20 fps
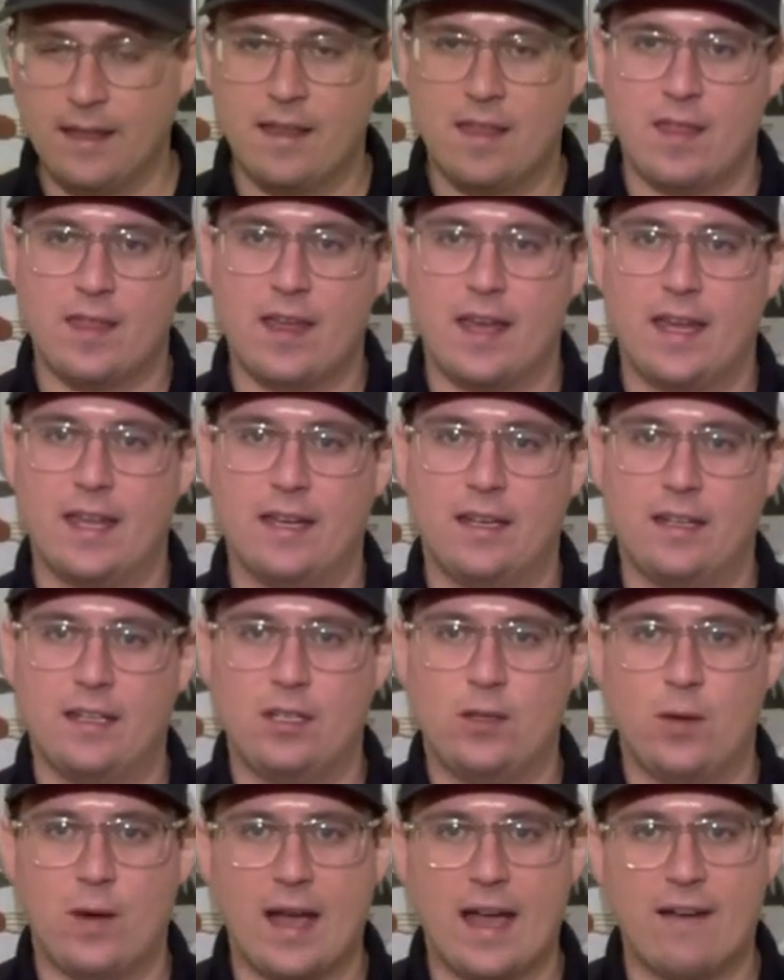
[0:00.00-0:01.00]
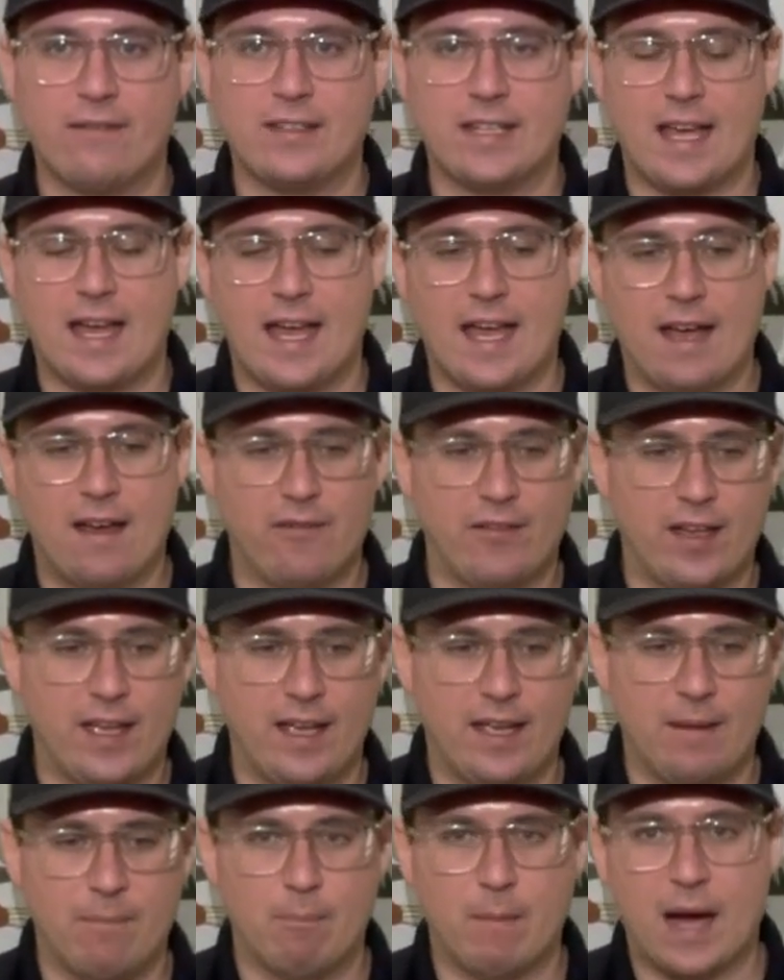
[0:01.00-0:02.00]
then you have to have
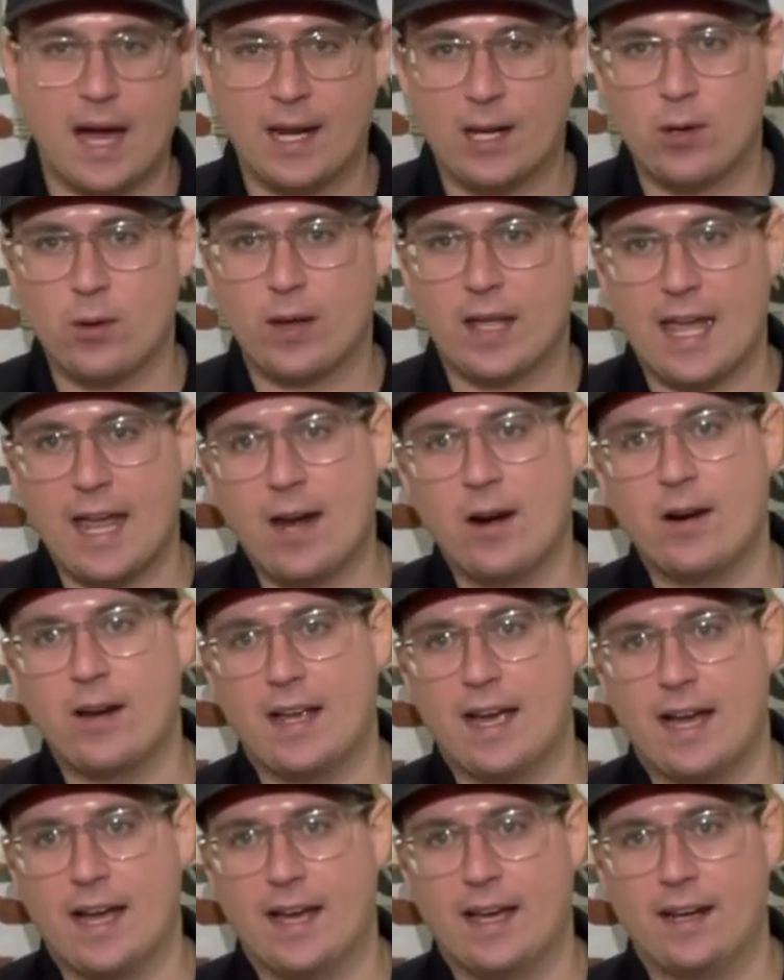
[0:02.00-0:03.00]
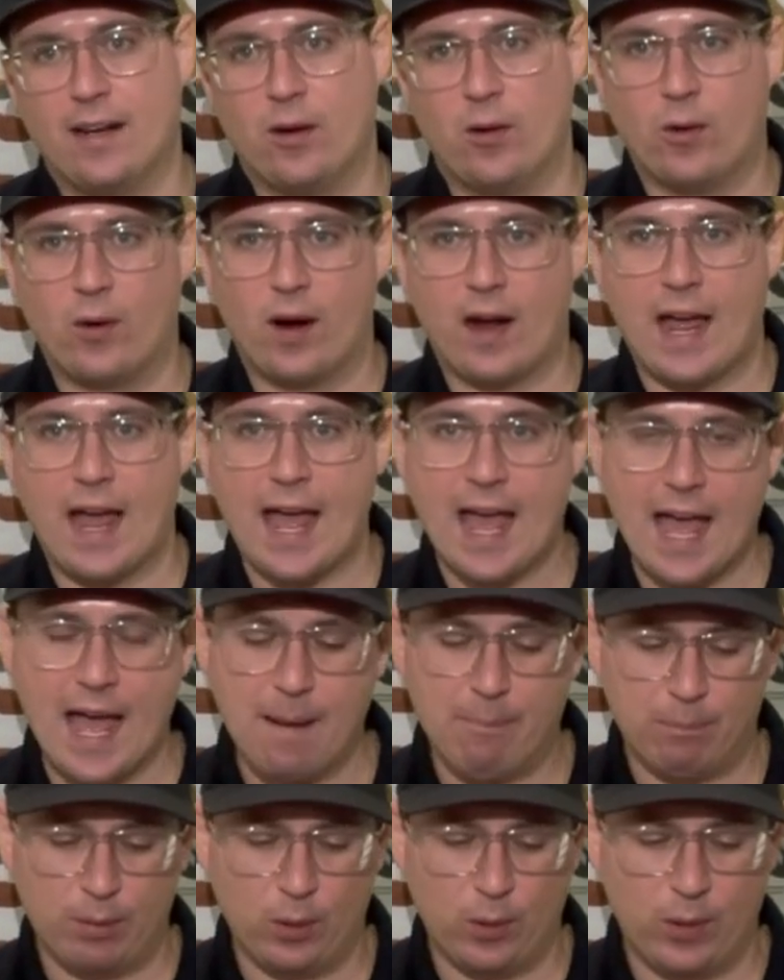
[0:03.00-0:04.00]
a monokaryon or a
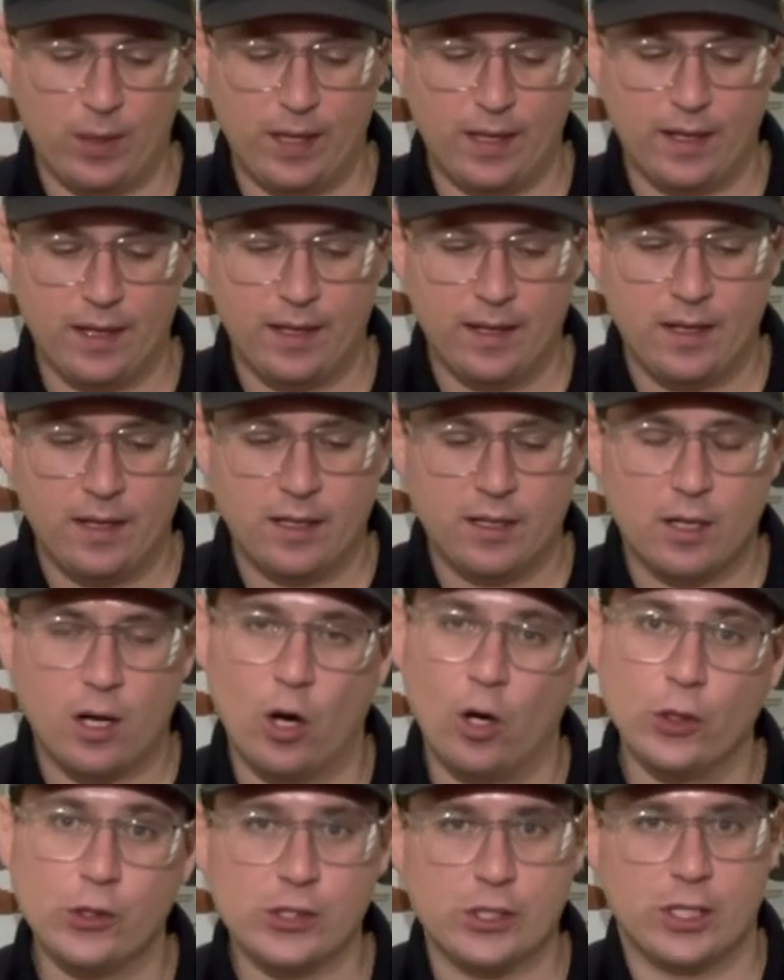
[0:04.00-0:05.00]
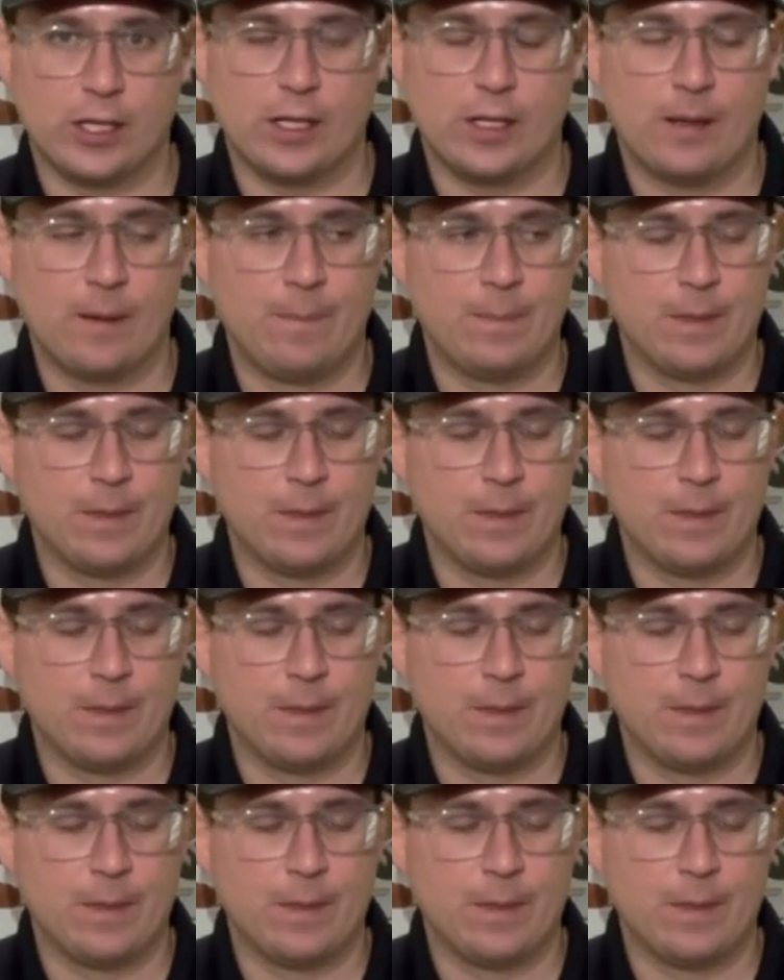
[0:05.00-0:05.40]
haploid culture,